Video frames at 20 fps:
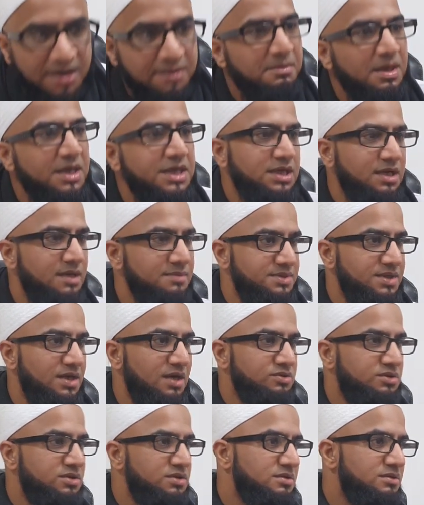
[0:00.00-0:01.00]
and money comes
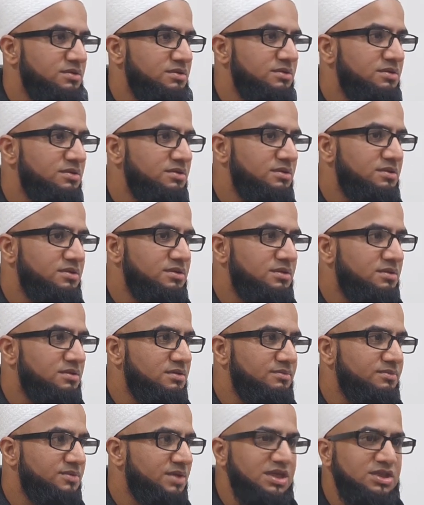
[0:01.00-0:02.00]
out.
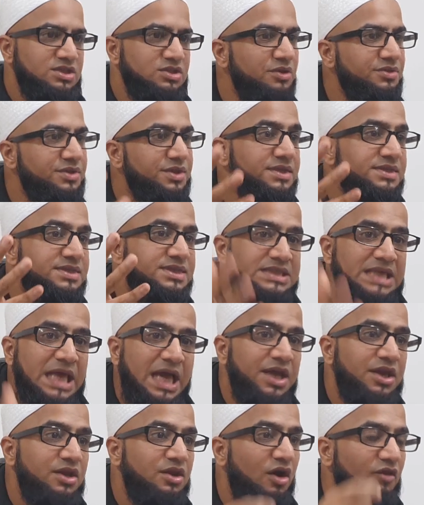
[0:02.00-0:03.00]
That's not the
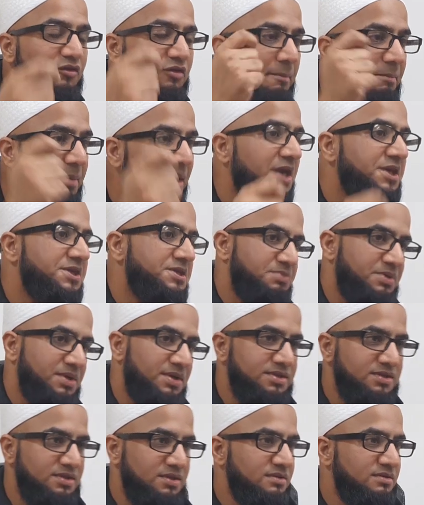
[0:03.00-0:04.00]
sign of a pious
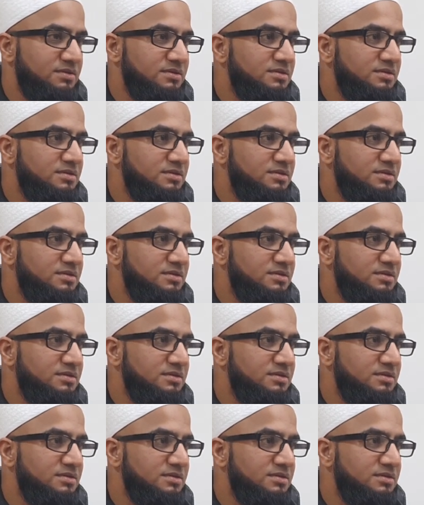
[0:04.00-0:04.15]
person.